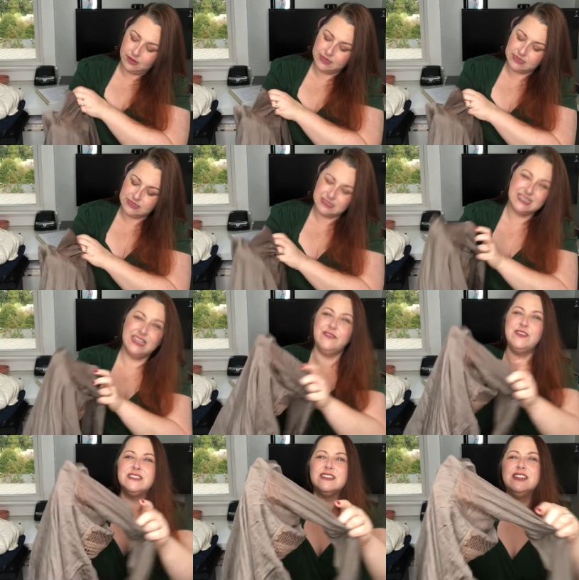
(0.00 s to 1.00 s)
see if
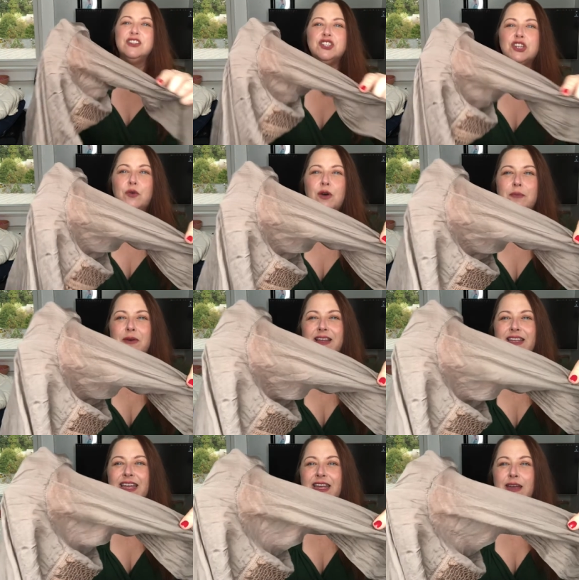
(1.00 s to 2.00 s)
it's going to show up on
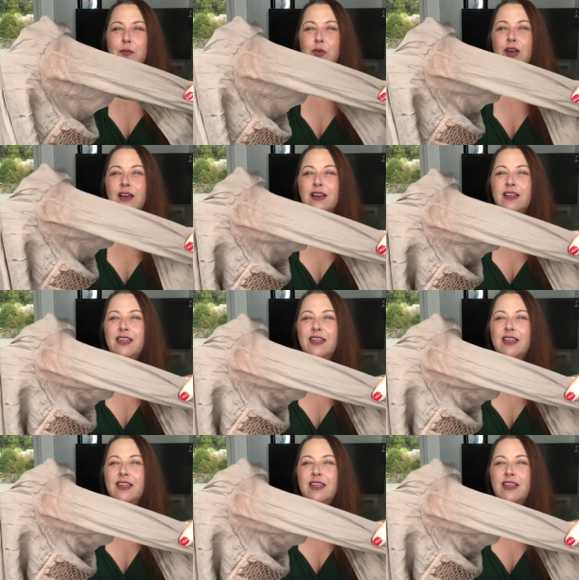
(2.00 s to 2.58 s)
camera,